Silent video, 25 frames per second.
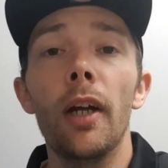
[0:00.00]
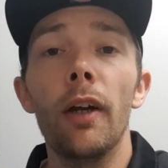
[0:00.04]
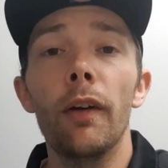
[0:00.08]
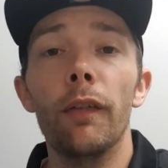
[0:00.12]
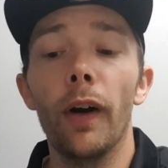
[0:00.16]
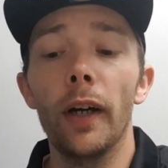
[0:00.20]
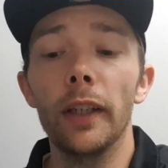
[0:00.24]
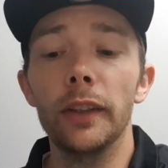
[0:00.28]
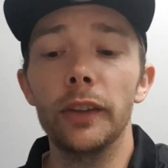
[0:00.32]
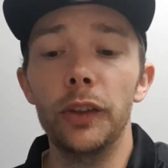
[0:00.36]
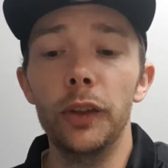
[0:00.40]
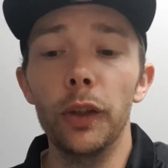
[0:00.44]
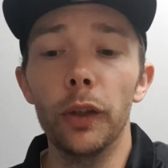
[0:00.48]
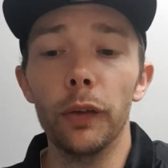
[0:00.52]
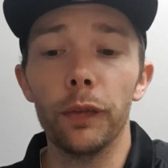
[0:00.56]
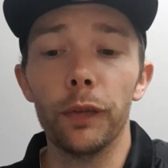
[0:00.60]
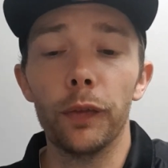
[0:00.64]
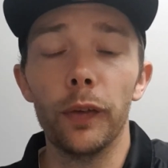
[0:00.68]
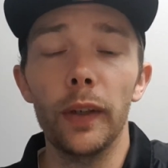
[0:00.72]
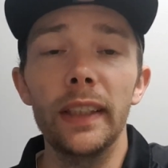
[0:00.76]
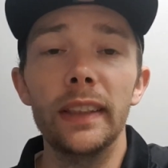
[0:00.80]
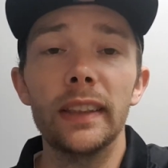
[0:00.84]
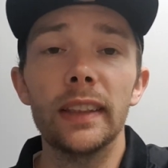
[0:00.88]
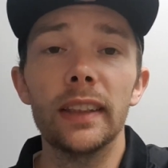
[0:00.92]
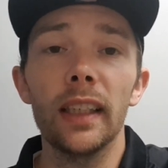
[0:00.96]
Folks, your
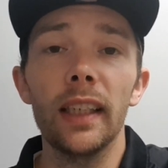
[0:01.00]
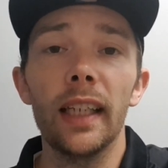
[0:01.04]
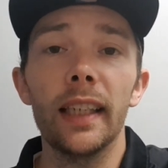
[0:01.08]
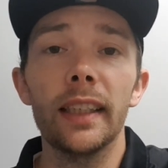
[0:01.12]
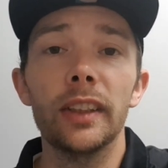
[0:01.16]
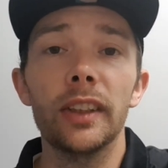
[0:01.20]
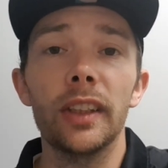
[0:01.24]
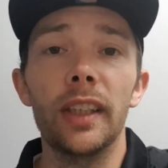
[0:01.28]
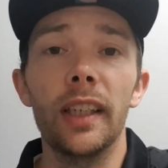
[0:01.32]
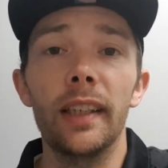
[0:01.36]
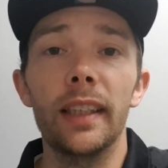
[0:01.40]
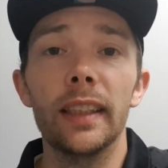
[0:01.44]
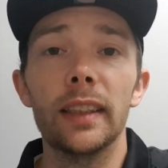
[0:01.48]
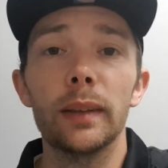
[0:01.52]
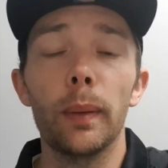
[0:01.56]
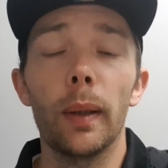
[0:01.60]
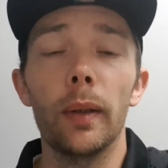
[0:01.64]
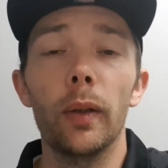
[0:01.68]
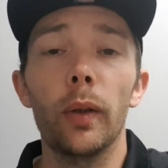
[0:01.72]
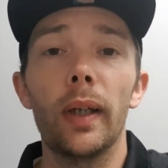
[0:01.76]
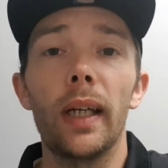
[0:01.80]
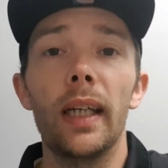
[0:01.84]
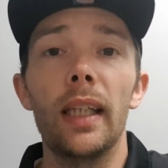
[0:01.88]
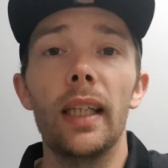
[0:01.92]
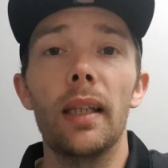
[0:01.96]
free selection in this
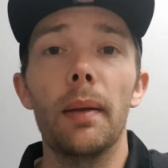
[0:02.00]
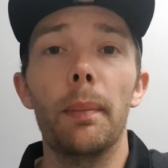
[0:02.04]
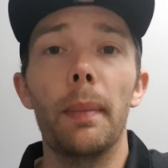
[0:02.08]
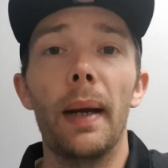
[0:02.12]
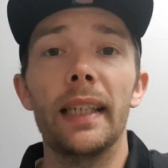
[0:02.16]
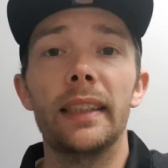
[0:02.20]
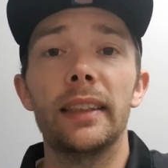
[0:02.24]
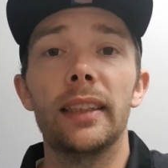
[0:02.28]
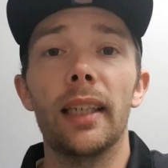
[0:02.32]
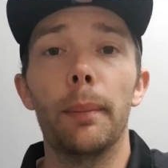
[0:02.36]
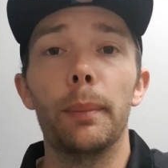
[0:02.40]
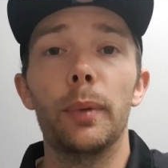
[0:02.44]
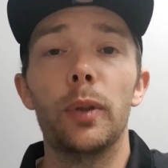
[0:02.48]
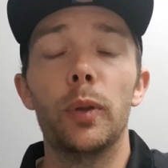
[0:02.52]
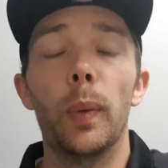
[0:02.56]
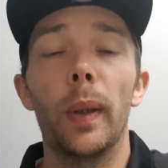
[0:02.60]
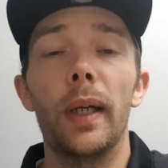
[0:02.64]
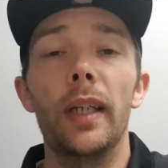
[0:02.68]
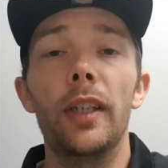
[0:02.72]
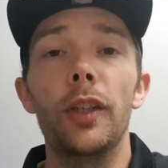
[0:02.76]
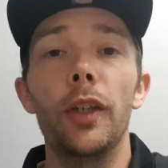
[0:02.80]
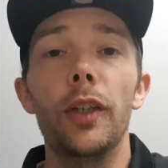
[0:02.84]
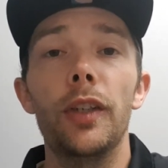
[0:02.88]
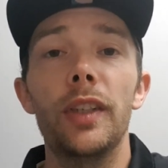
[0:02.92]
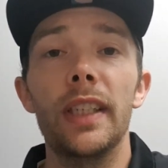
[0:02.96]
one, looking at the matchup
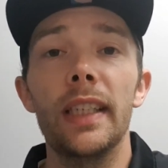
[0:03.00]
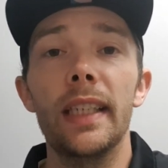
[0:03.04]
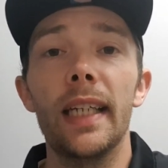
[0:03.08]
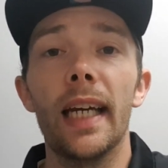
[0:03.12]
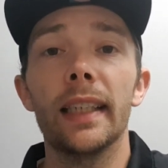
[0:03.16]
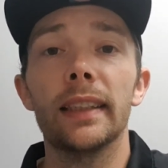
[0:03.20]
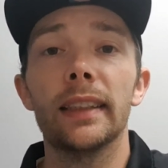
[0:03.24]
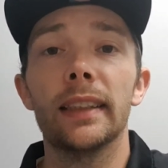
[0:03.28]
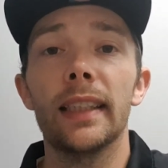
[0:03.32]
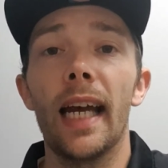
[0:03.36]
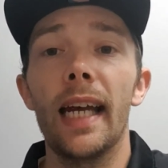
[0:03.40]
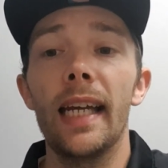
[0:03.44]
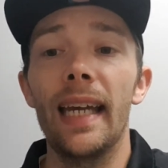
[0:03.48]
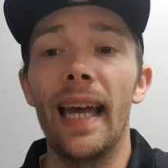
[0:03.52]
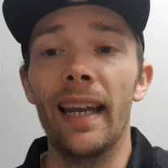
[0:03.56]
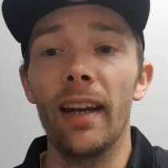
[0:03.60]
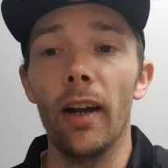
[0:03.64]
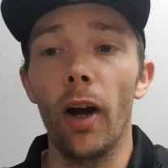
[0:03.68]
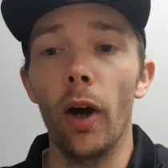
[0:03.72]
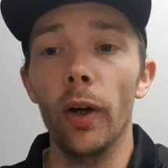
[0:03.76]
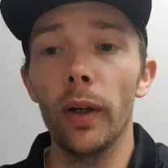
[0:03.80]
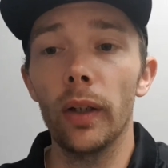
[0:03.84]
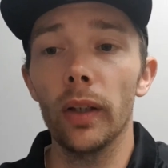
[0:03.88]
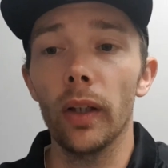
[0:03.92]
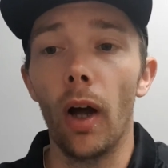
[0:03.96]
between UTSA and
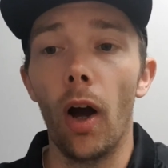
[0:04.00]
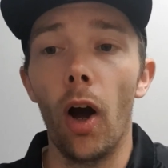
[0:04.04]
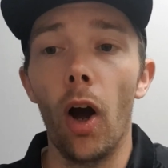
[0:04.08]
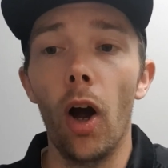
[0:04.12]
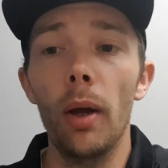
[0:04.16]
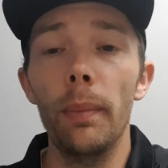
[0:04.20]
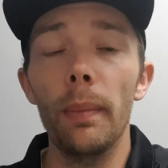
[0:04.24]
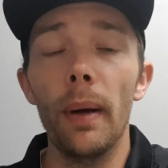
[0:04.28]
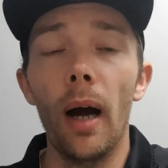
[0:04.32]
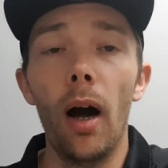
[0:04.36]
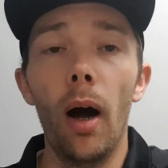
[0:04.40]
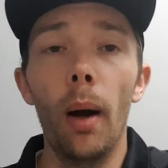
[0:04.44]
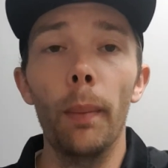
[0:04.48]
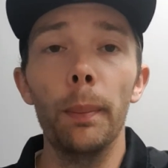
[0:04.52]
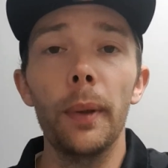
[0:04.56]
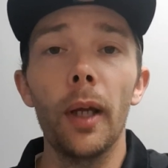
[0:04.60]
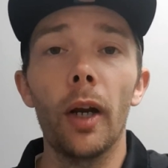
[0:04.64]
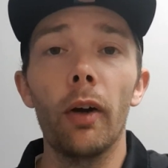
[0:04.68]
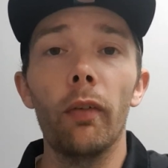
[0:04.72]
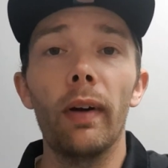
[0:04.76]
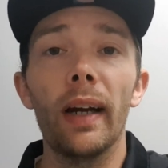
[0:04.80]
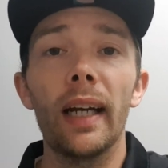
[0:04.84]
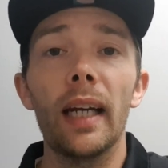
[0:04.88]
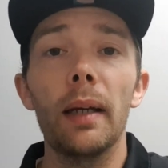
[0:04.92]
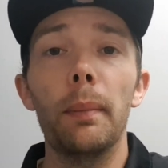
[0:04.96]
Oklahoma. I'm going
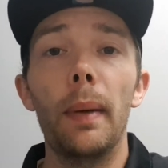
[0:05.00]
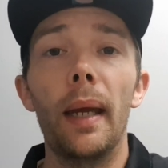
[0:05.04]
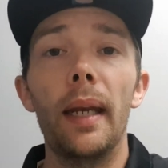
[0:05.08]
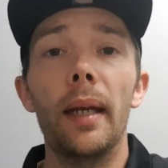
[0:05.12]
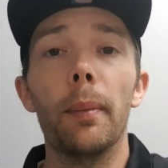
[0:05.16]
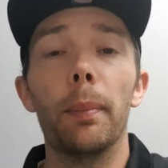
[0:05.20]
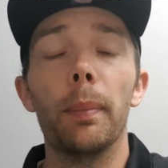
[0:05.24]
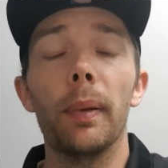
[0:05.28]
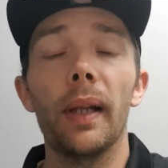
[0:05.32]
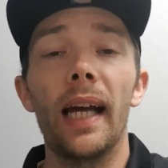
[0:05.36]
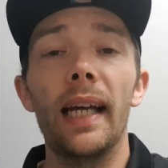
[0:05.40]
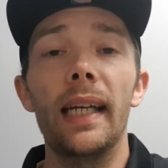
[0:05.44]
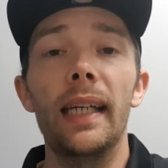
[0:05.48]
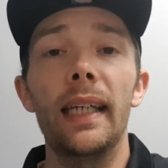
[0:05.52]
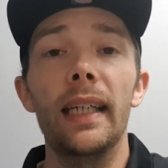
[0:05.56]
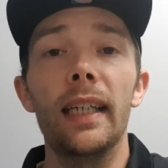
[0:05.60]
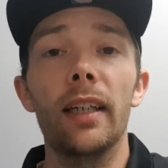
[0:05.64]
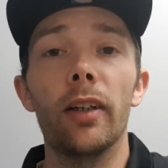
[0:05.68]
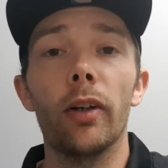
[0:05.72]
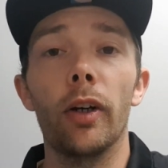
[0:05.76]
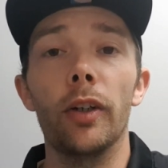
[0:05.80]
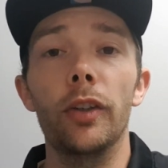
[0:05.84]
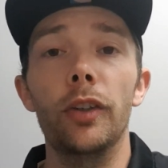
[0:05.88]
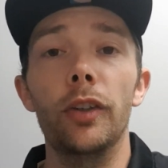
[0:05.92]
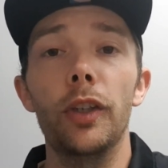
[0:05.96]
to recommend a play
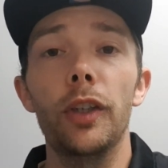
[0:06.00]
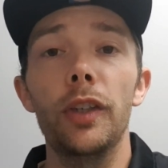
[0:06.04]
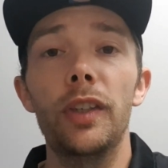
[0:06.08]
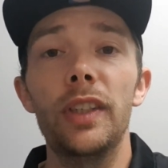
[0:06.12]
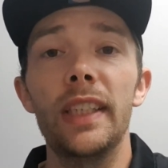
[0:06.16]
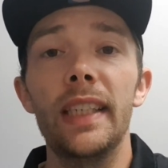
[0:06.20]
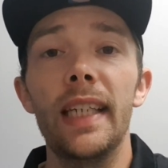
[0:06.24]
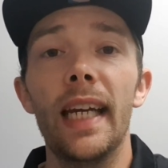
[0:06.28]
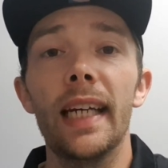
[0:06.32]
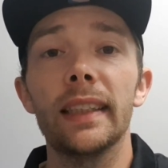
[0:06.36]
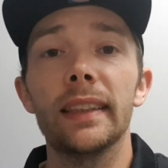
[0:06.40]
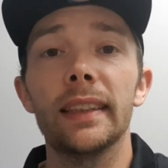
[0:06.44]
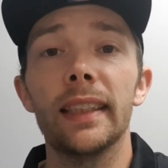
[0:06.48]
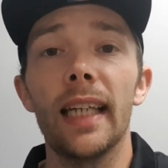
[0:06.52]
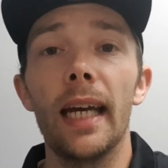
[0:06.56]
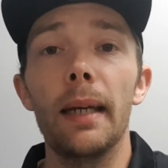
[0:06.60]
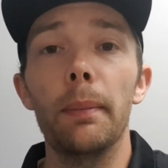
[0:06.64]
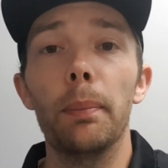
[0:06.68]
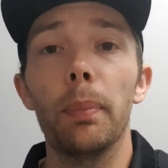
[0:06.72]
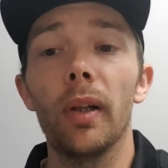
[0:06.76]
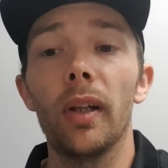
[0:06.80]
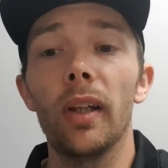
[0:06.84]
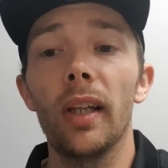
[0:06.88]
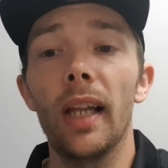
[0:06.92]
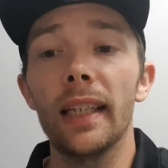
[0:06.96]
here on UTSA
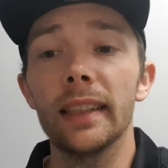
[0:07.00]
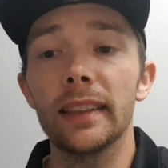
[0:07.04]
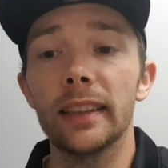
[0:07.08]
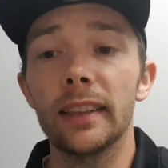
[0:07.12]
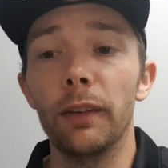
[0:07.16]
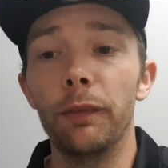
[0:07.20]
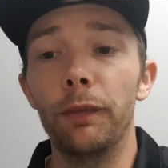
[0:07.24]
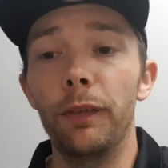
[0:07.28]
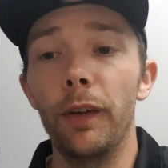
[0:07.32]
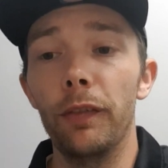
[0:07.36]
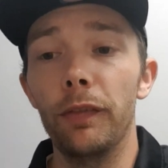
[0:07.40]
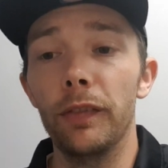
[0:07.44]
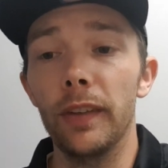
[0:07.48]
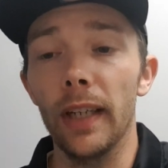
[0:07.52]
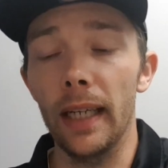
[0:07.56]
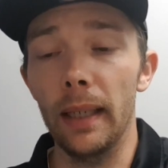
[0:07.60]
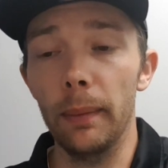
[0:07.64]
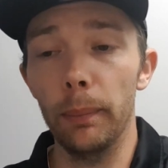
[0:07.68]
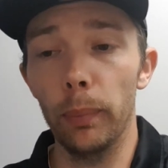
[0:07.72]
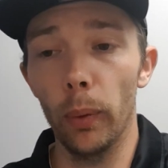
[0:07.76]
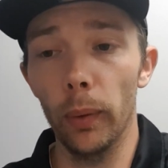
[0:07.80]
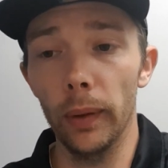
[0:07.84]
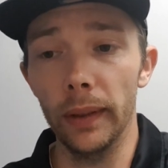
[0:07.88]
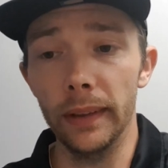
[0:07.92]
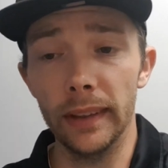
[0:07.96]
plus the
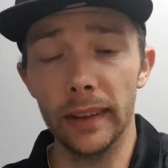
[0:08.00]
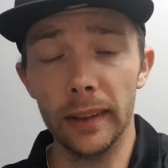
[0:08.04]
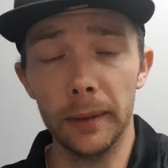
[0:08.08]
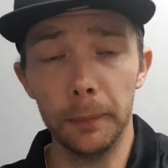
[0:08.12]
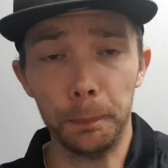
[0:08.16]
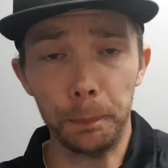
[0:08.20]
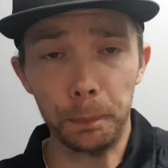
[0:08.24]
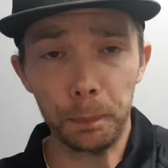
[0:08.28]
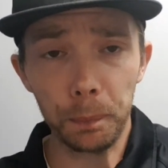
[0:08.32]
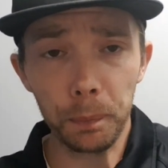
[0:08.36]
15 points.